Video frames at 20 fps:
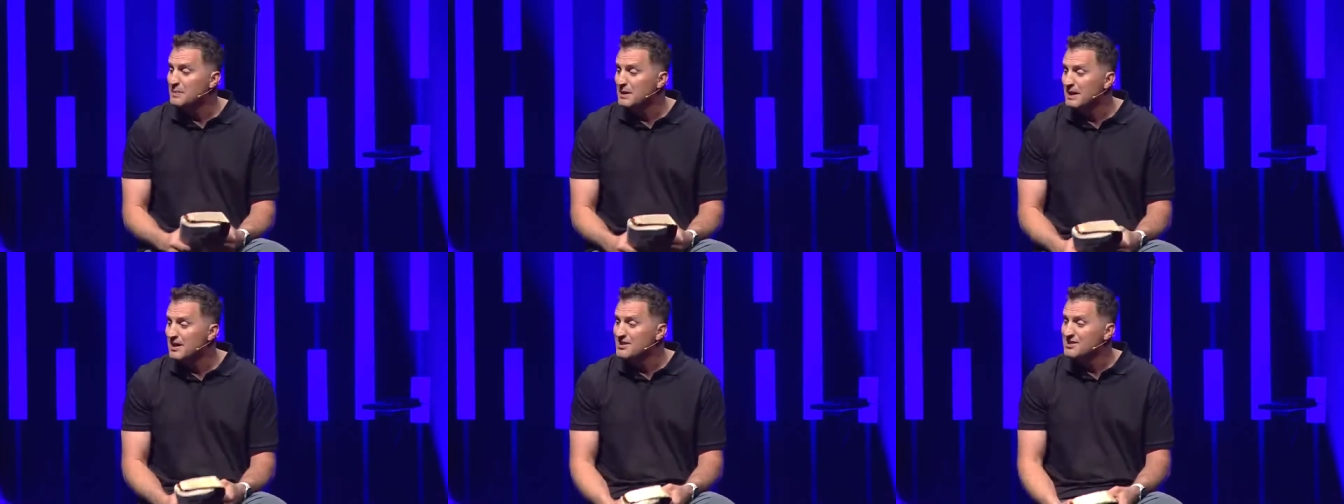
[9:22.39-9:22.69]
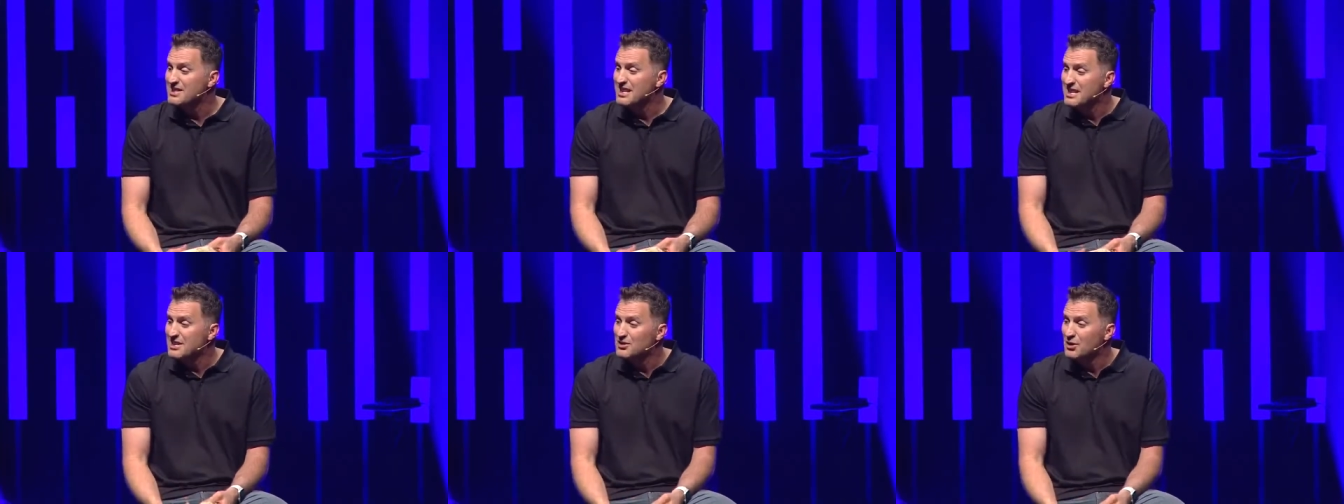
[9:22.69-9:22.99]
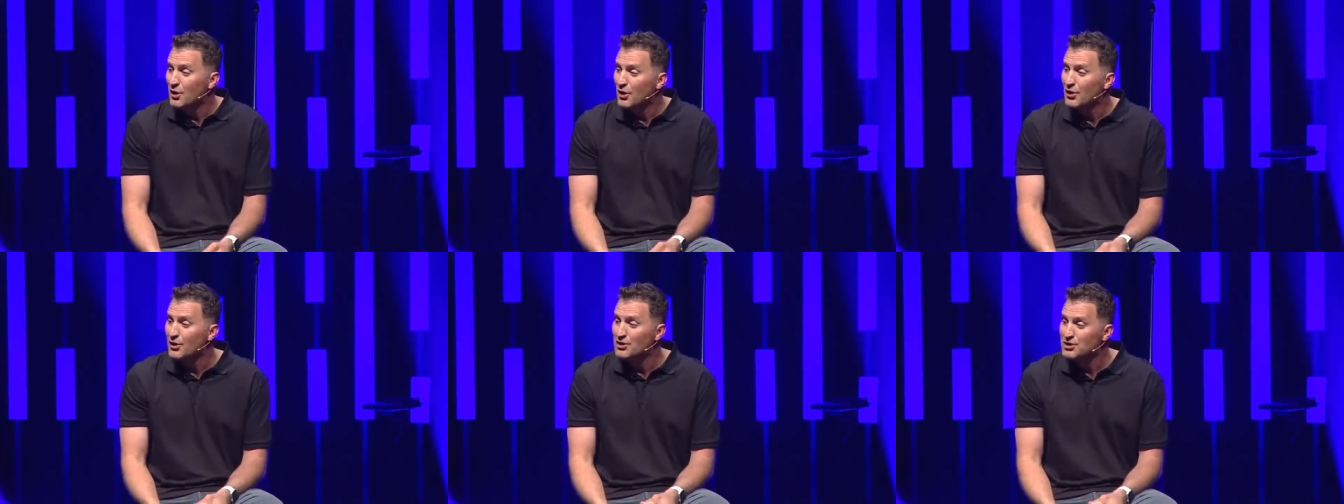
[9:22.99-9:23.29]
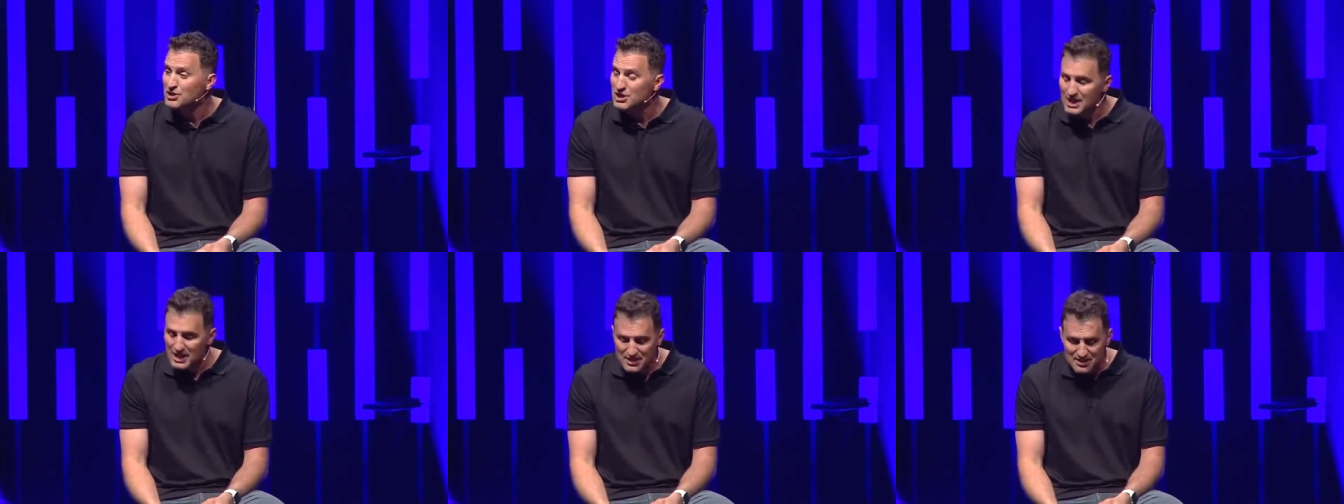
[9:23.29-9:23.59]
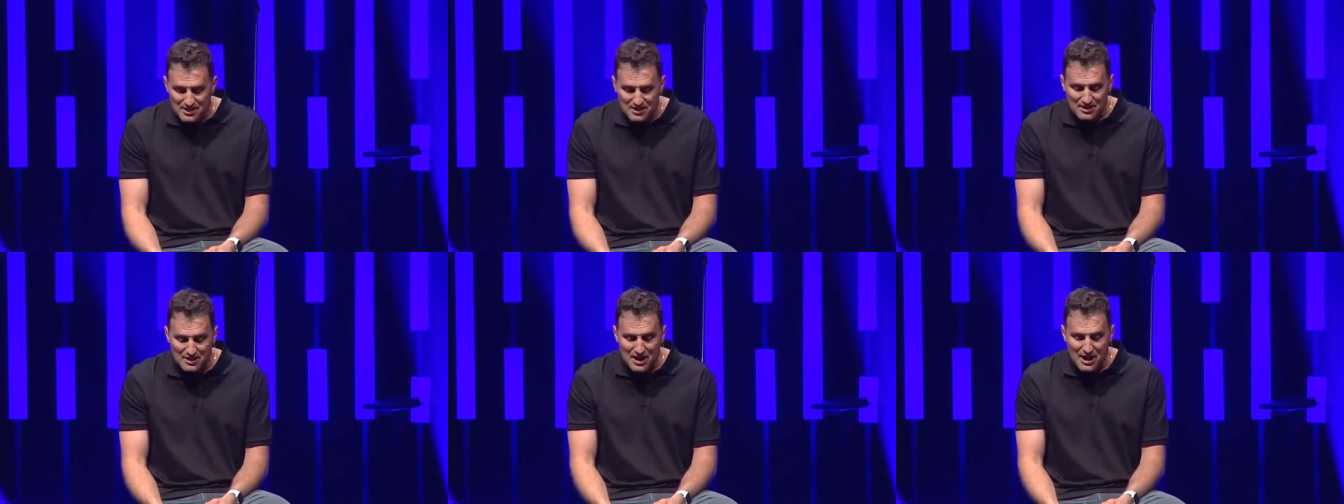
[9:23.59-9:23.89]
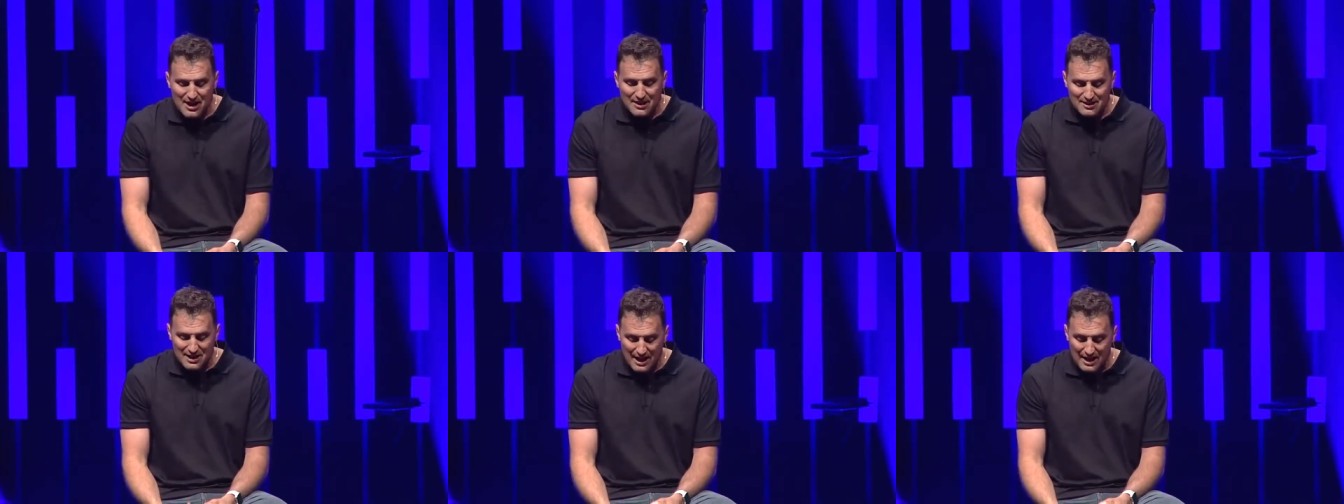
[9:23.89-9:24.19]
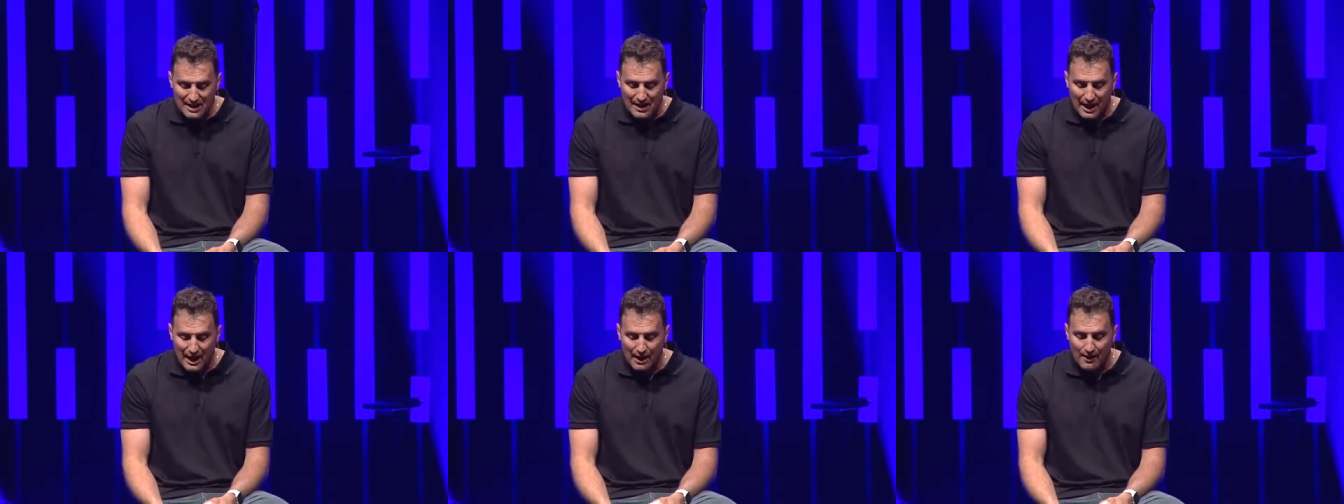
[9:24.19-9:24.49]
because he's heard Jesus
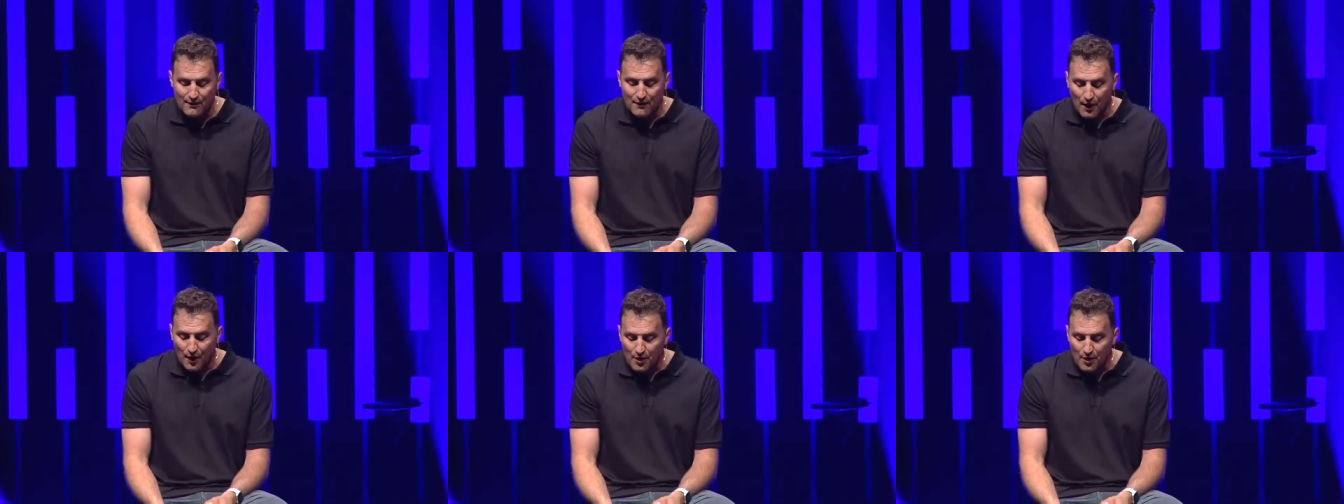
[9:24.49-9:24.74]
take care of